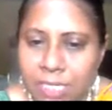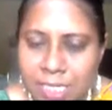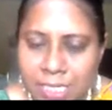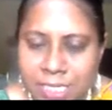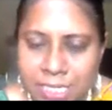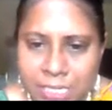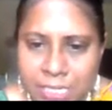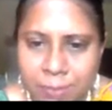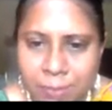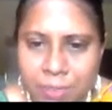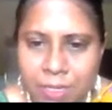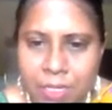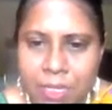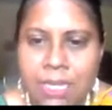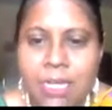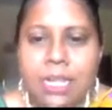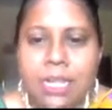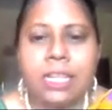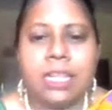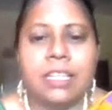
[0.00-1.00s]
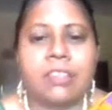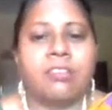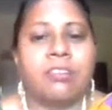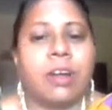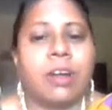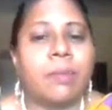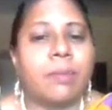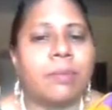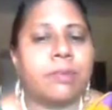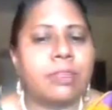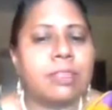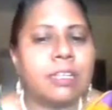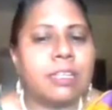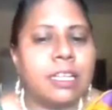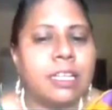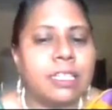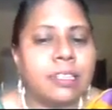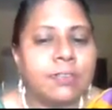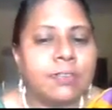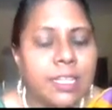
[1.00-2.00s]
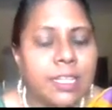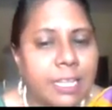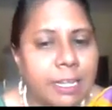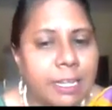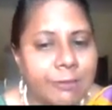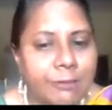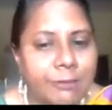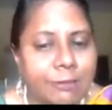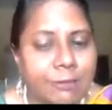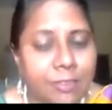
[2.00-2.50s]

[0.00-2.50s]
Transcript: system is representative enough.